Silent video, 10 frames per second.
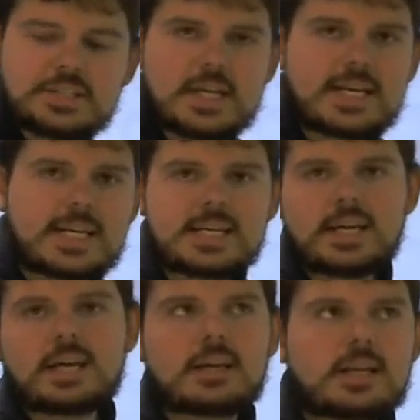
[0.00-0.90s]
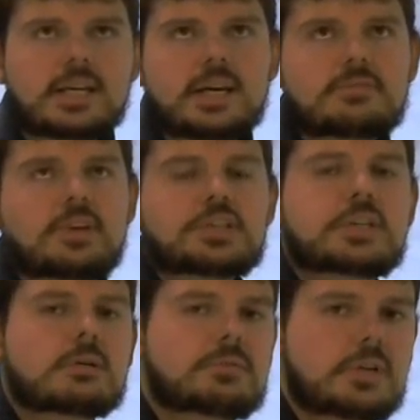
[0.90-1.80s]
nick at
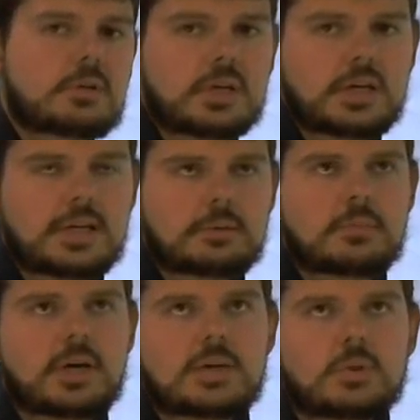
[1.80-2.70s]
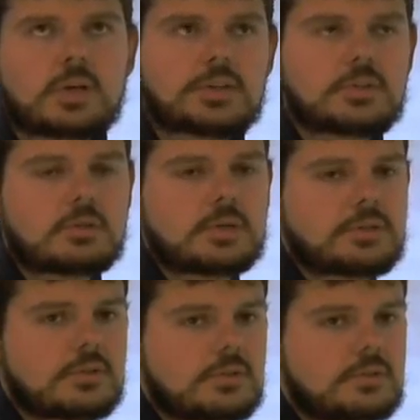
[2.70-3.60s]
fixingyourvideo.com. I will answer your questions.
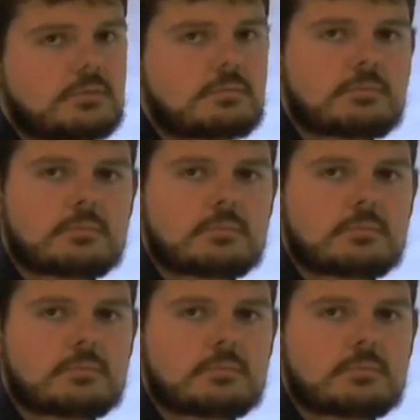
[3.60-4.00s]
Thank you